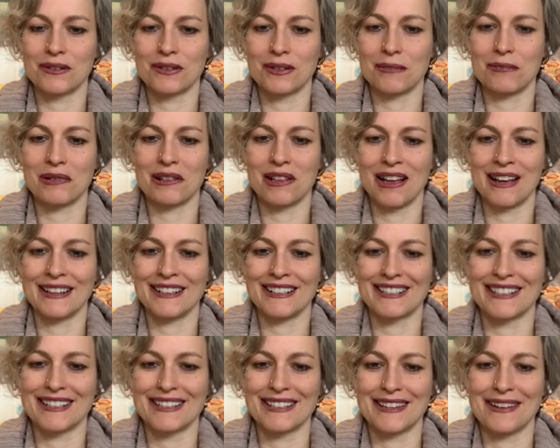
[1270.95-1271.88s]
the
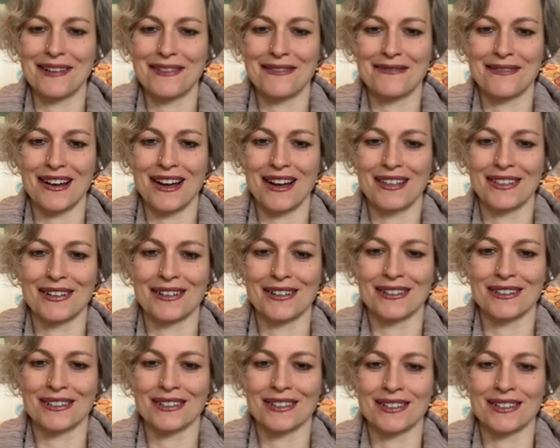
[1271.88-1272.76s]
plights of others.